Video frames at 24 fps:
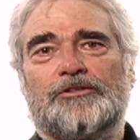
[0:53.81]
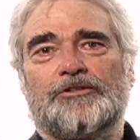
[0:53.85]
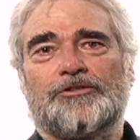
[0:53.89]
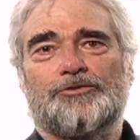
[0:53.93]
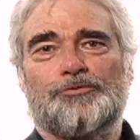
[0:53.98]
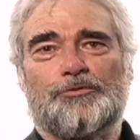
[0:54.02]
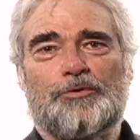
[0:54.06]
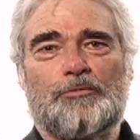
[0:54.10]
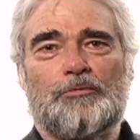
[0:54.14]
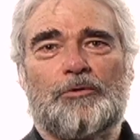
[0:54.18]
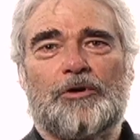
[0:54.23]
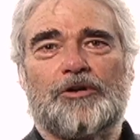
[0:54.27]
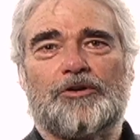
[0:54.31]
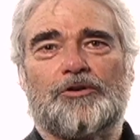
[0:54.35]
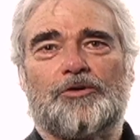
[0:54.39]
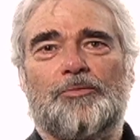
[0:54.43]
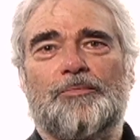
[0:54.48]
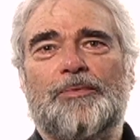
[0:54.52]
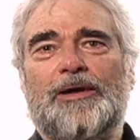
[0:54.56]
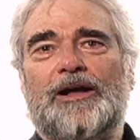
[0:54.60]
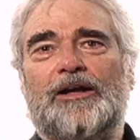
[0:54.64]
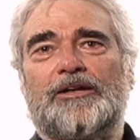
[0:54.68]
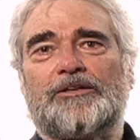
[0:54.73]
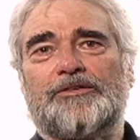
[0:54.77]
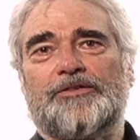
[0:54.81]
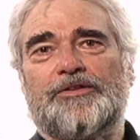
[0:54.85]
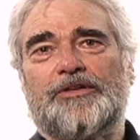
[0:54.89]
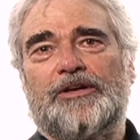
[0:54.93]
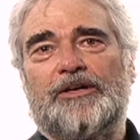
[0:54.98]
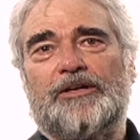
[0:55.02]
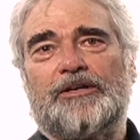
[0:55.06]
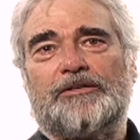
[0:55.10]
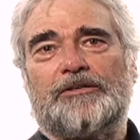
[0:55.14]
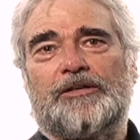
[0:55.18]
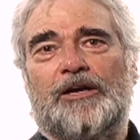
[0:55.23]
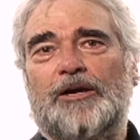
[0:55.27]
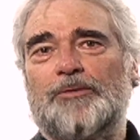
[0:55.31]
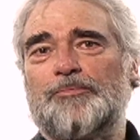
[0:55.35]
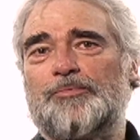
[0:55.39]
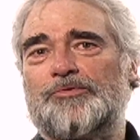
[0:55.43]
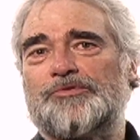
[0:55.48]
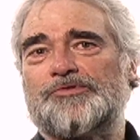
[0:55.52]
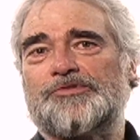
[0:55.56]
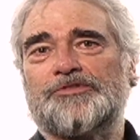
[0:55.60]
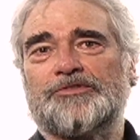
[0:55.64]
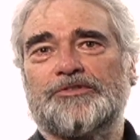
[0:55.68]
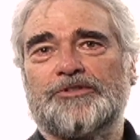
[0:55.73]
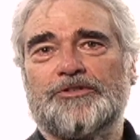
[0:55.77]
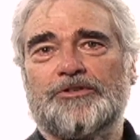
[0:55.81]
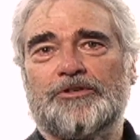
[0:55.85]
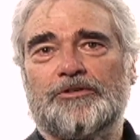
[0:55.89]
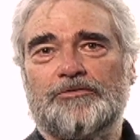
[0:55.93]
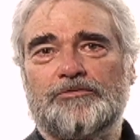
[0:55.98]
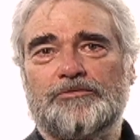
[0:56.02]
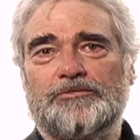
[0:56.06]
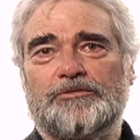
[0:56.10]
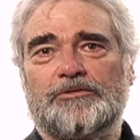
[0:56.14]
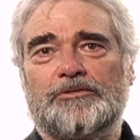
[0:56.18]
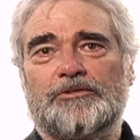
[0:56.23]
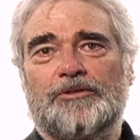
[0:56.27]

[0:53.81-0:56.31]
Do we want to go back to that? I personally don't.